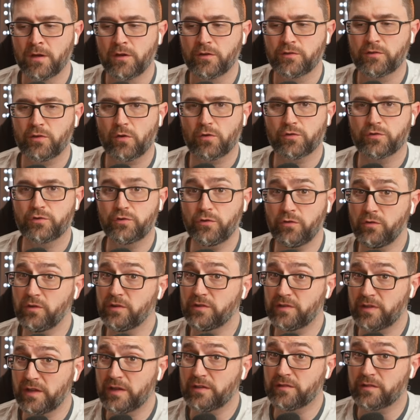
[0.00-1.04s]
So as soon
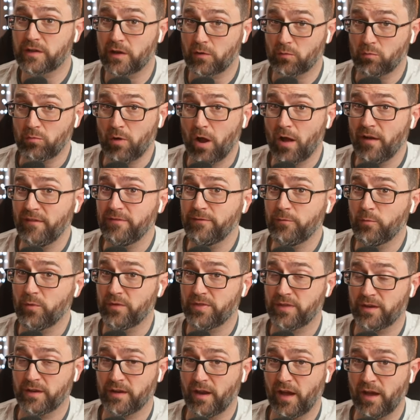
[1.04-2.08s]
as things get rough
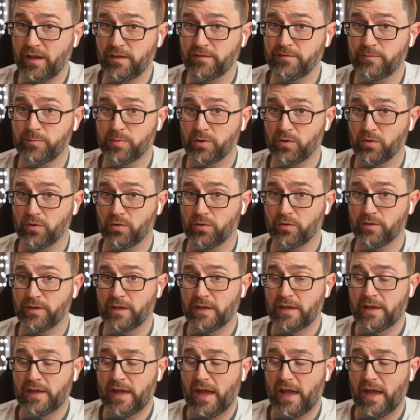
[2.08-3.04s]
with the knife pulled,